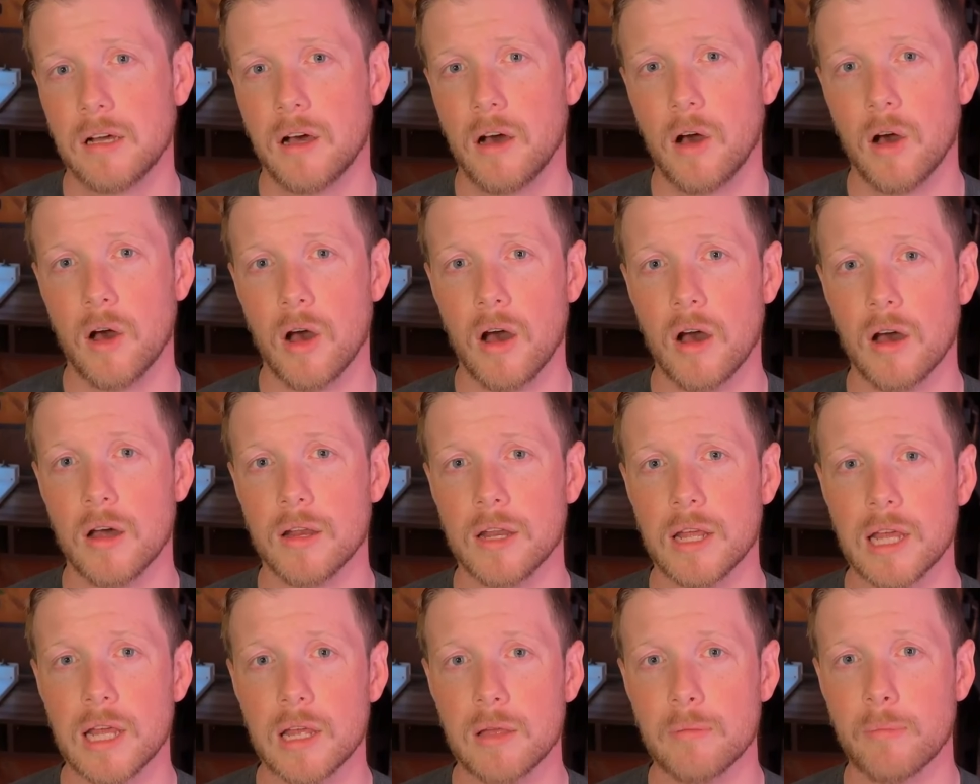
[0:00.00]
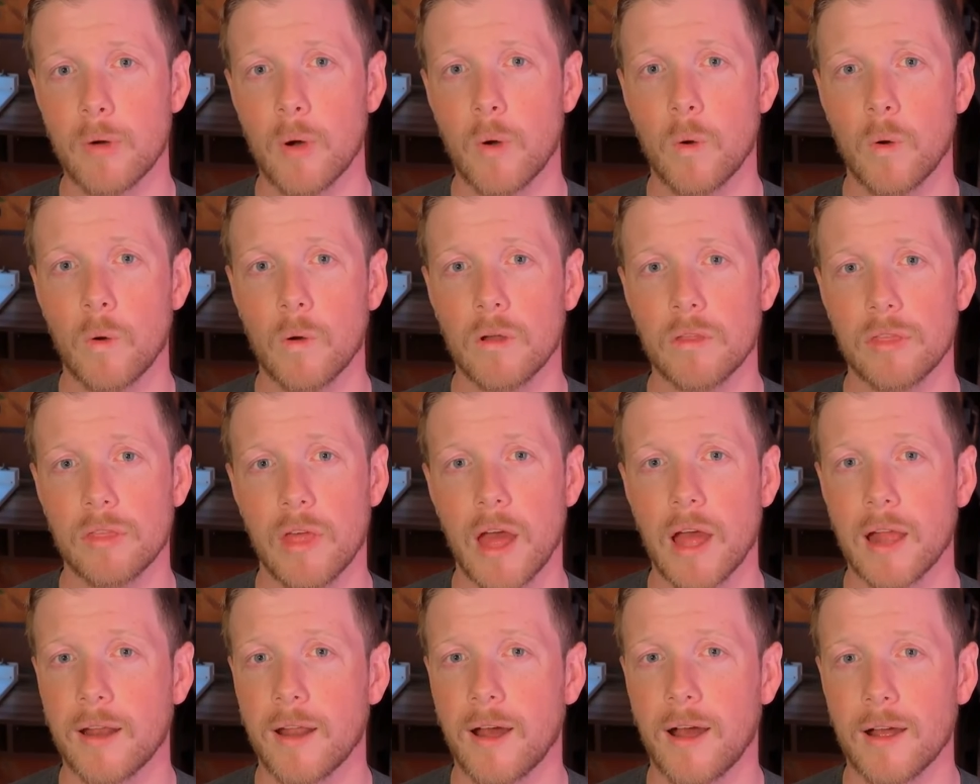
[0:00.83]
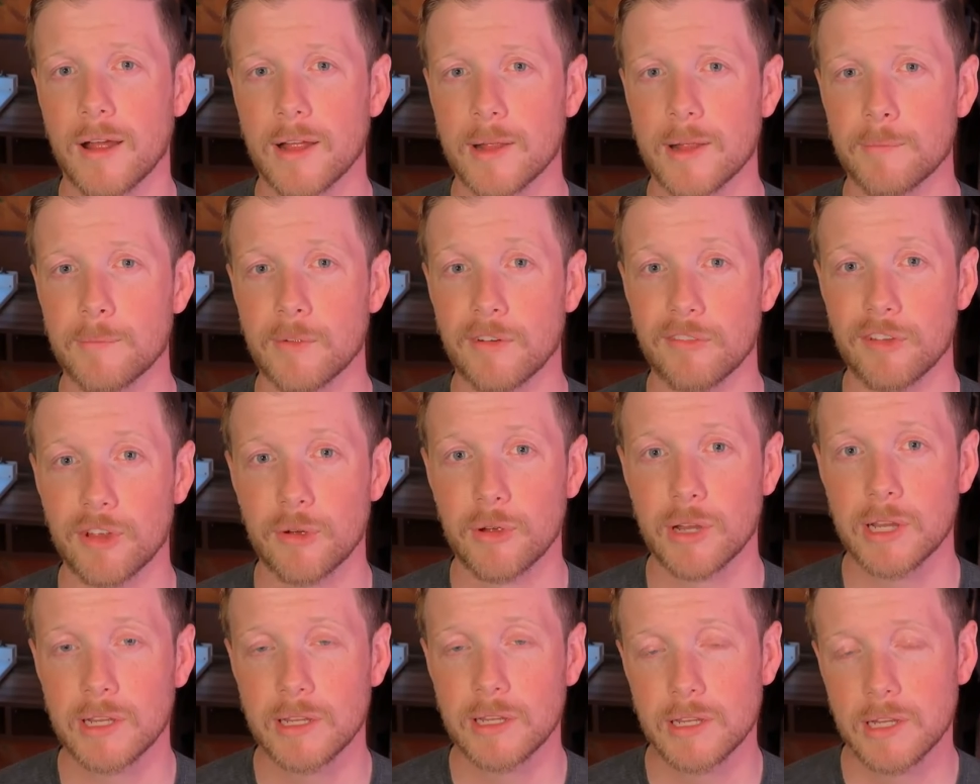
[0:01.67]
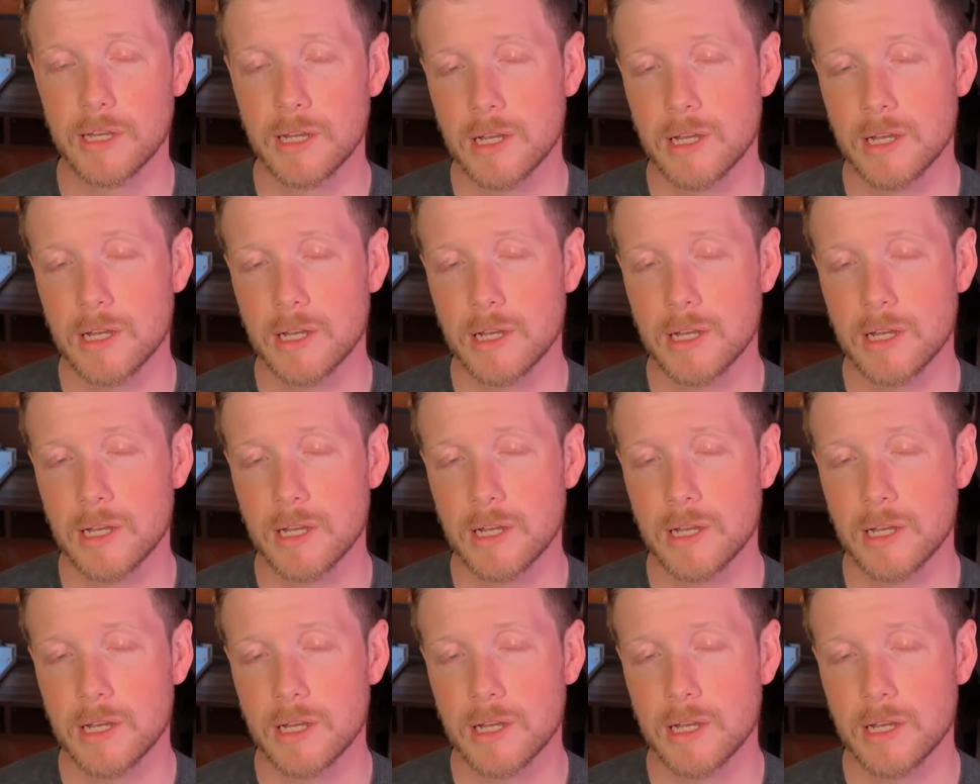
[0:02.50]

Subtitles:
on a pour that I am reviewing.